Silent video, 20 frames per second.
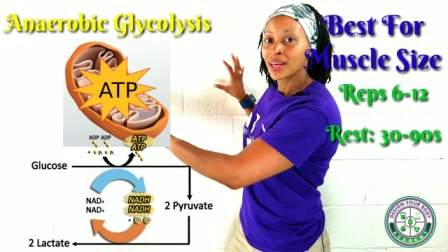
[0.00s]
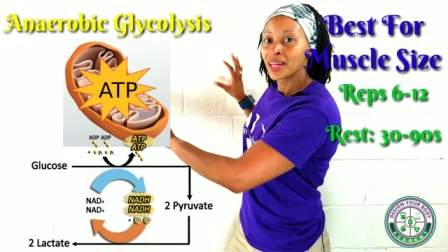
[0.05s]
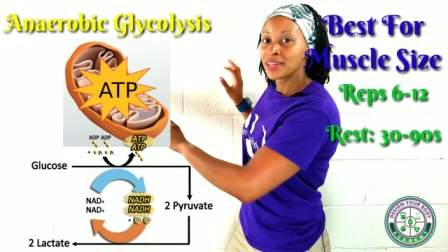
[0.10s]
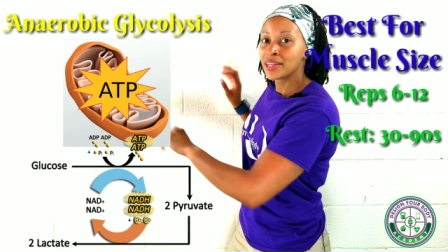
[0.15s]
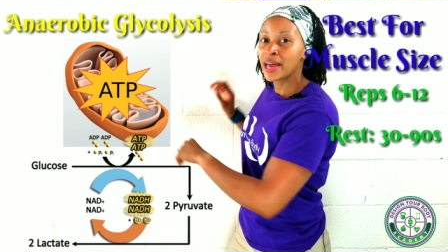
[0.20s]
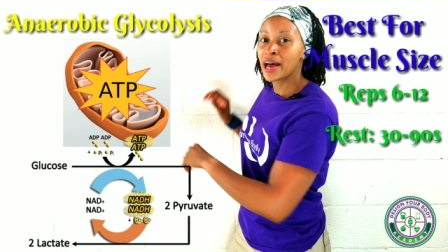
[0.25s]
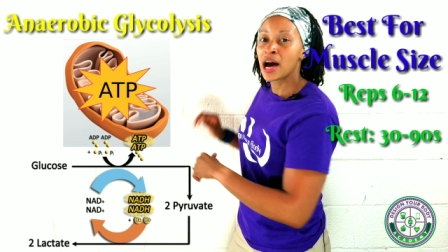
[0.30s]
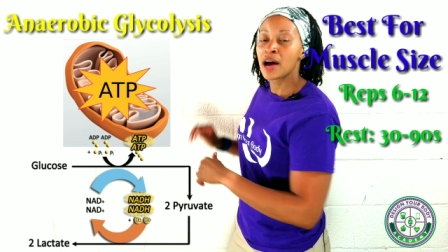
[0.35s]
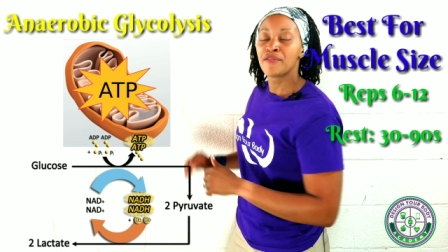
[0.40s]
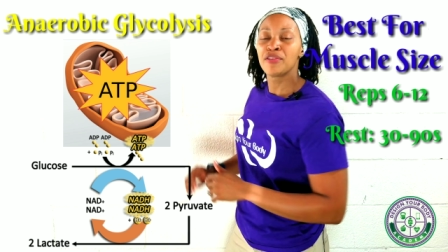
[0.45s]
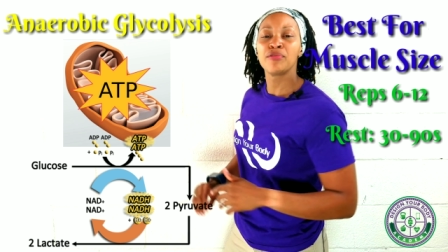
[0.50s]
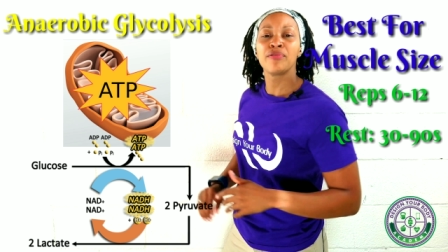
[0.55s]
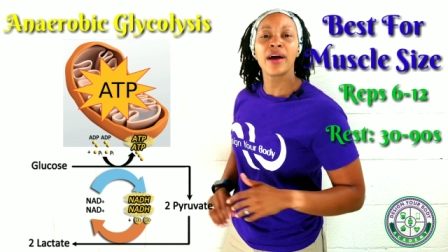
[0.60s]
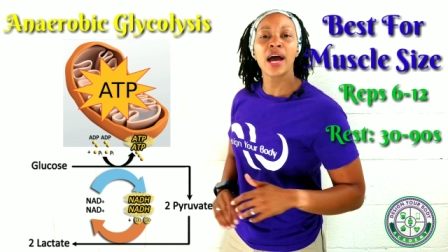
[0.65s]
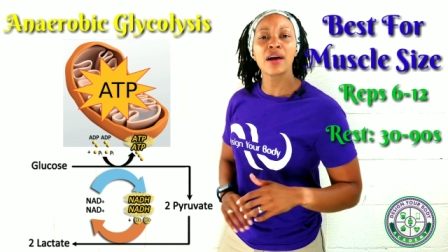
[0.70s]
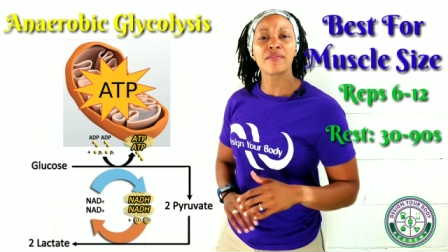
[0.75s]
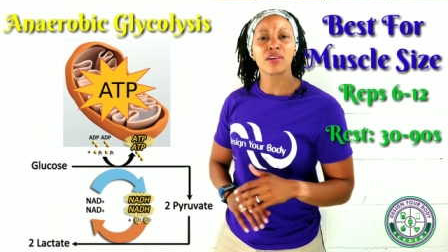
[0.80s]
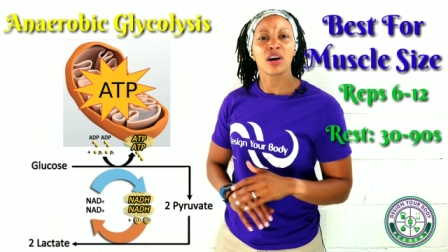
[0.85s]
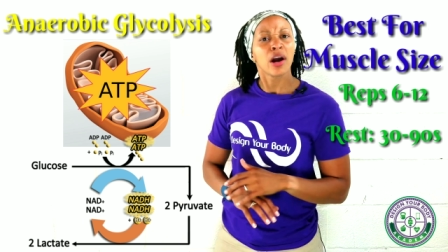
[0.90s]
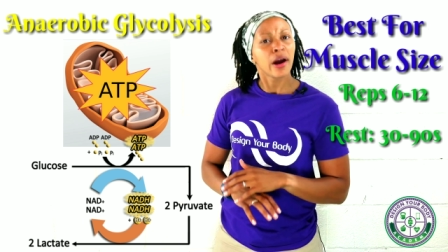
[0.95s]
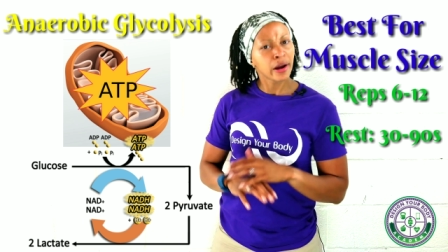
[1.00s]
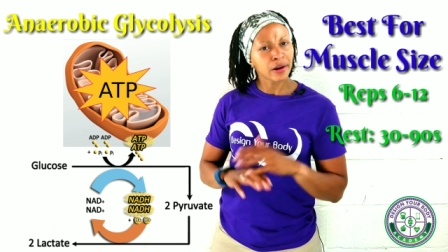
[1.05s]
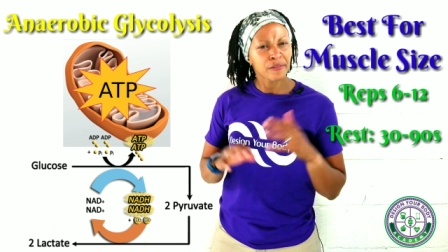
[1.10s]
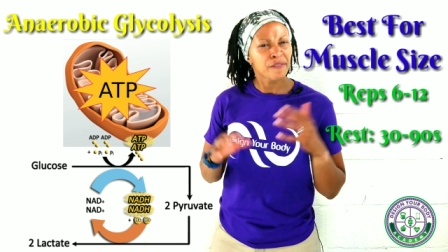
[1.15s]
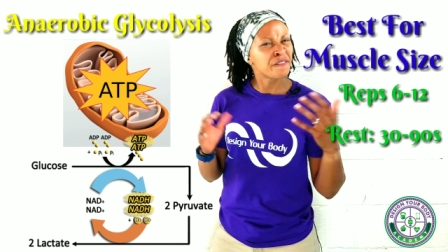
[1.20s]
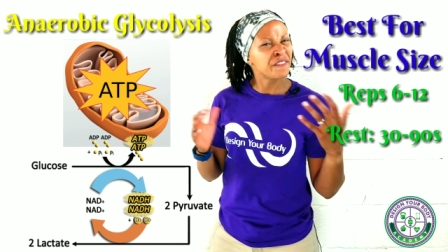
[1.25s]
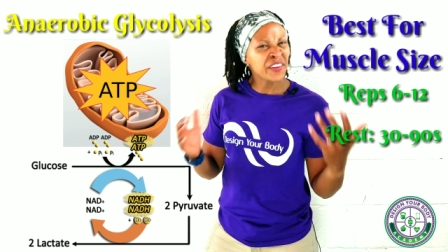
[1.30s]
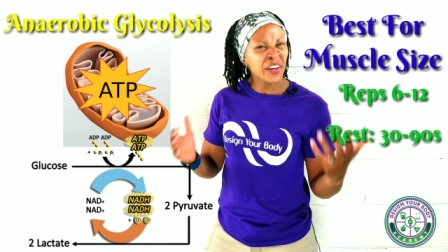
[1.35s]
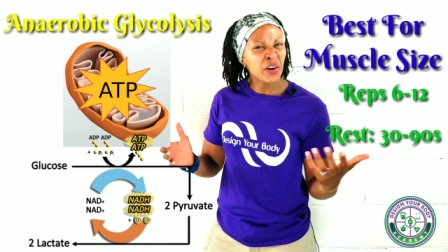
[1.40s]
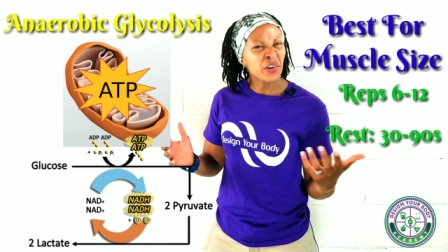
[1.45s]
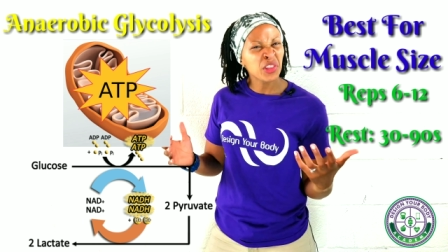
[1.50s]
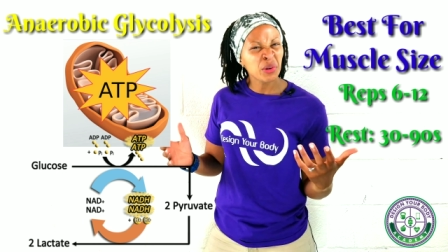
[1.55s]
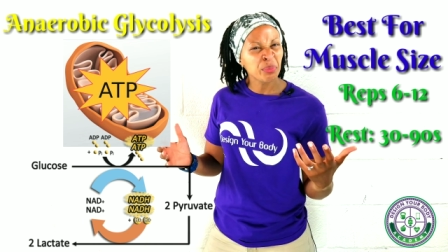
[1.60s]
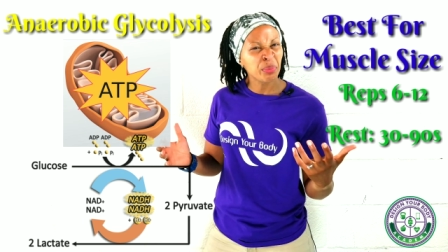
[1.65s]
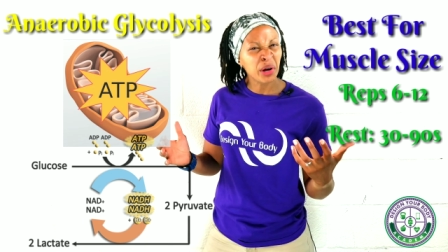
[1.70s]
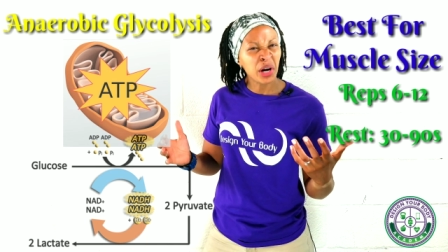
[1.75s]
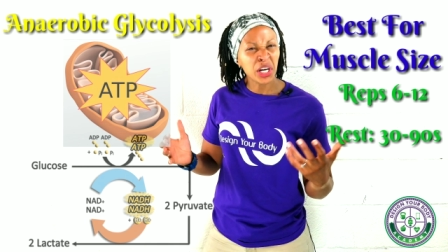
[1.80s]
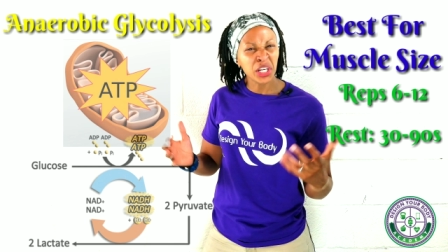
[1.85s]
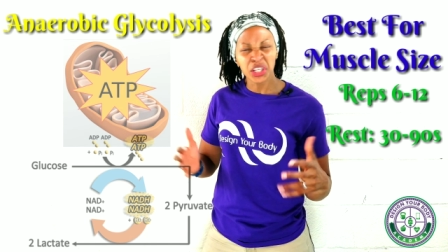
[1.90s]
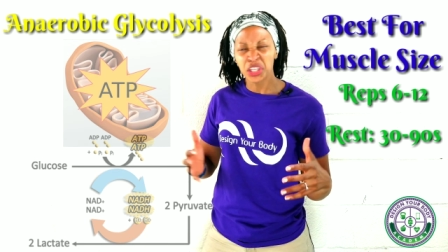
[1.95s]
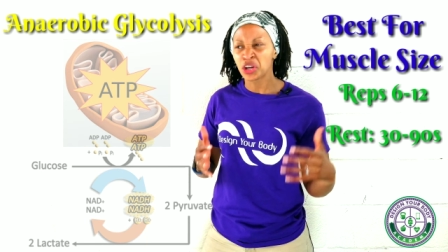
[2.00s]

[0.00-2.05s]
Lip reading: Now, if you've ever heard feel the burn,